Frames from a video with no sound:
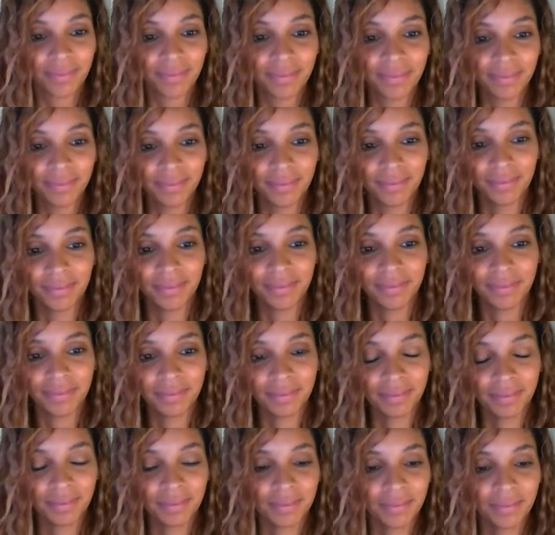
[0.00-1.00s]

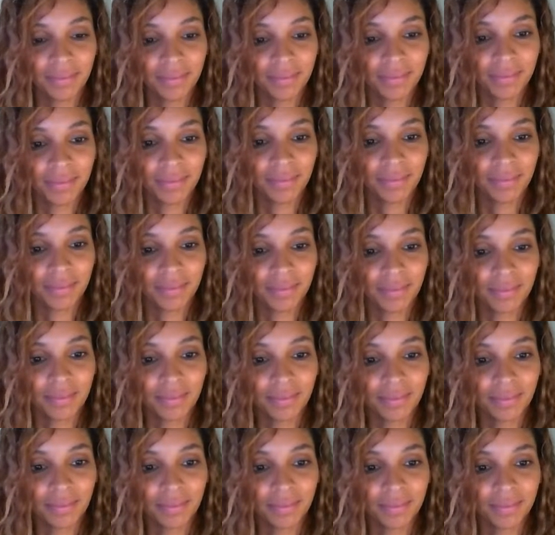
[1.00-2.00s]

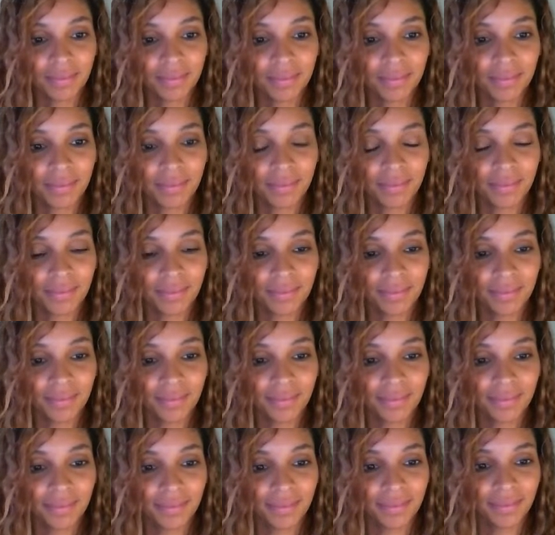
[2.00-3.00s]

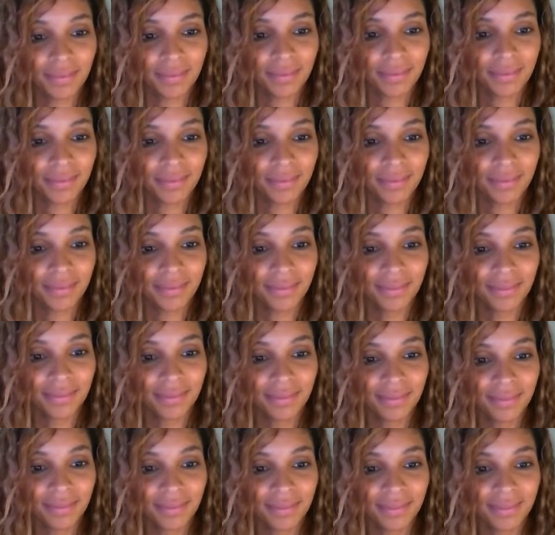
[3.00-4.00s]

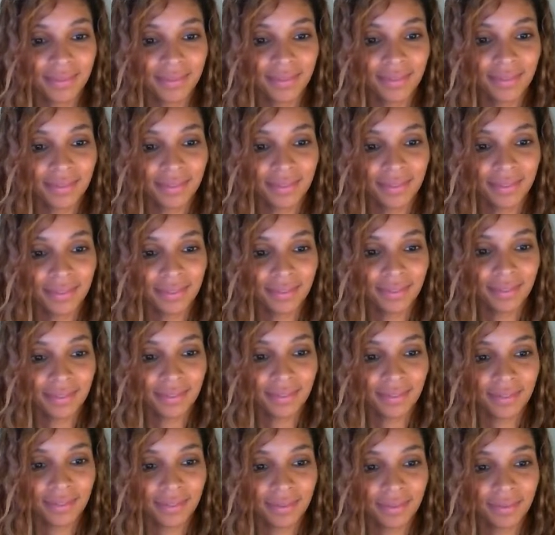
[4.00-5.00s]

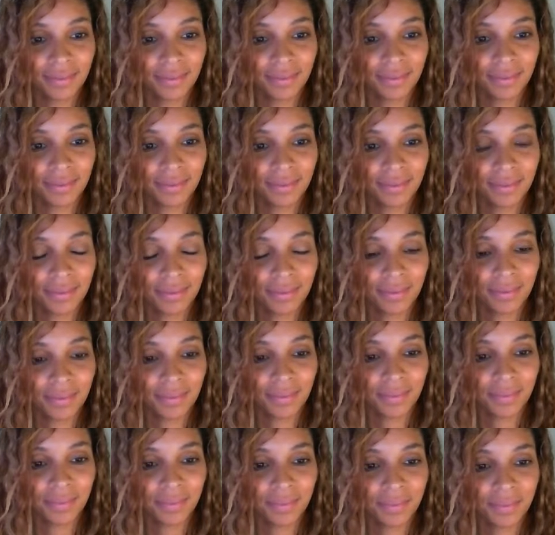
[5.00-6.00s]

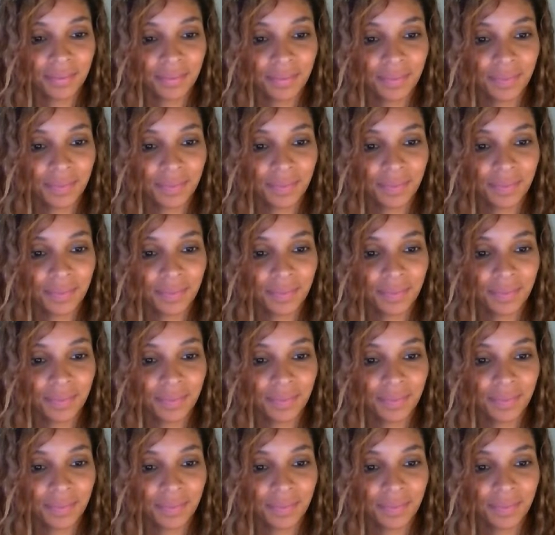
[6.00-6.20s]
The person shown says nothing.